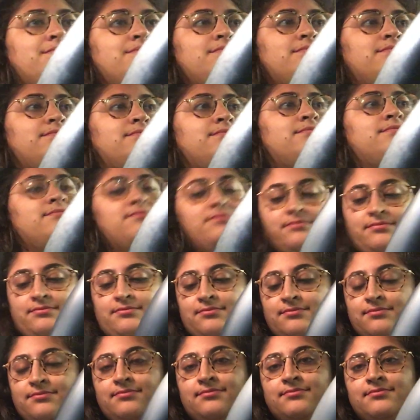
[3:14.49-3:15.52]

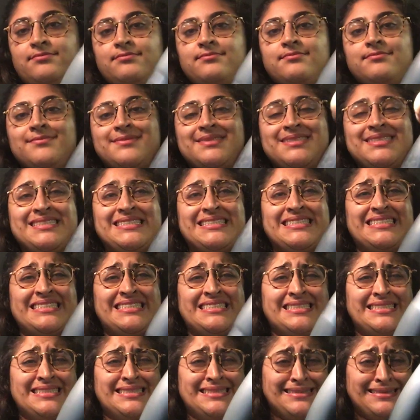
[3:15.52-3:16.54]

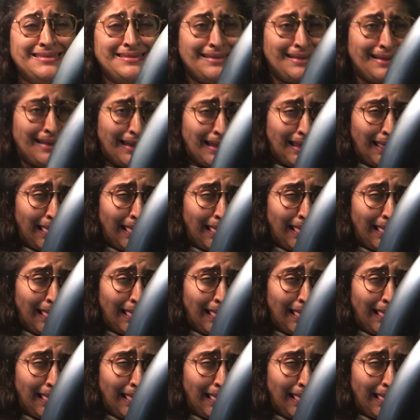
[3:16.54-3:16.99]
(silence)